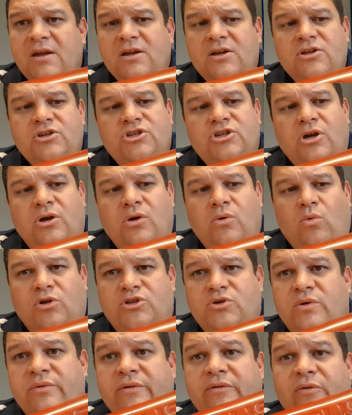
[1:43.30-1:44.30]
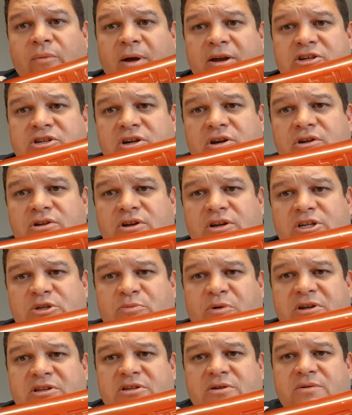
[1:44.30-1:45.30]
So what sort of information could you
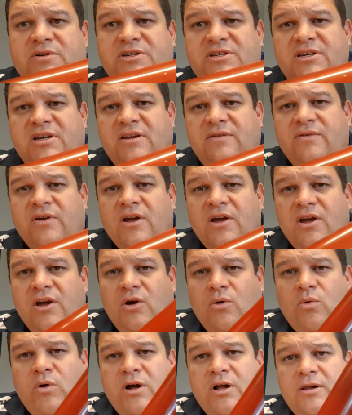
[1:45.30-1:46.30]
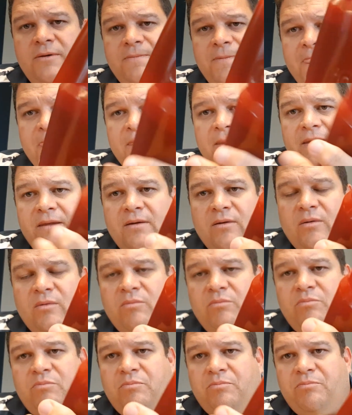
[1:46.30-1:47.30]
expect to receive? Well,
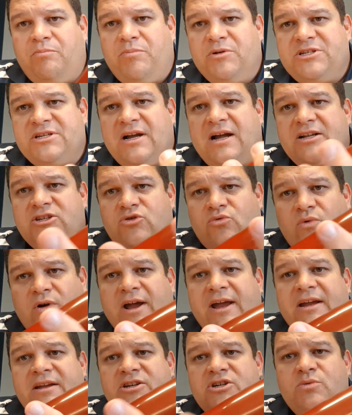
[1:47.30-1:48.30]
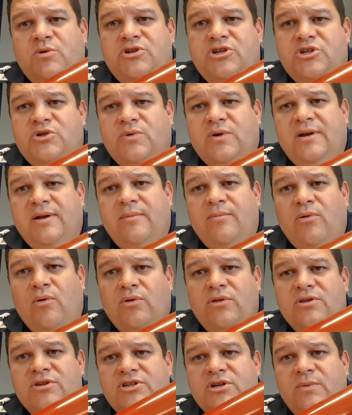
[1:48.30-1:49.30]
besides range, which is really
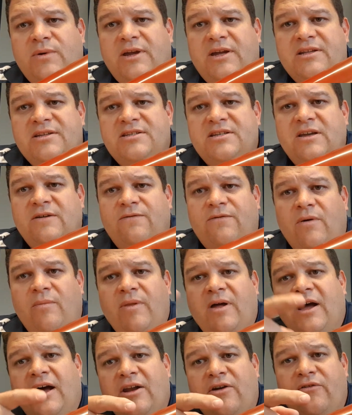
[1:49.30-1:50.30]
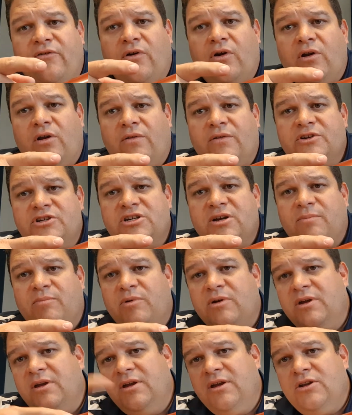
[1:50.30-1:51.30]
important, so we can see from the hydrophone on the
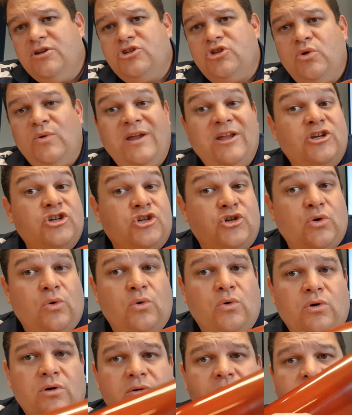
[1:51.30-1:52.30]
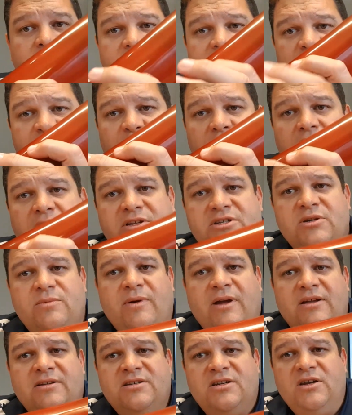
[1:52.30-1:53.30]
ship to each door where these pockets are
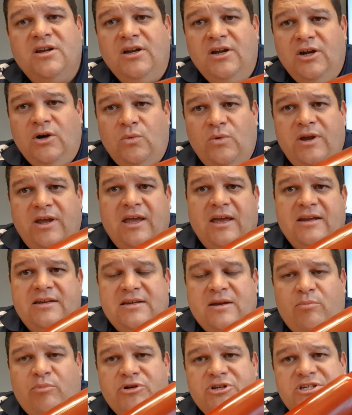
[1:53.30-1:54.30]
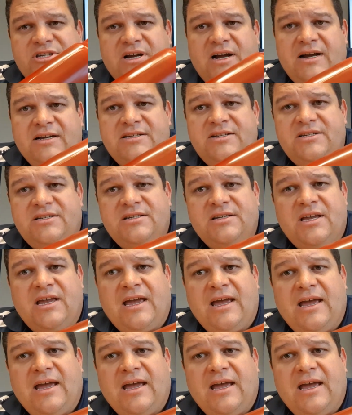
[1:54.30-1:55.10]
mounted, we get a precise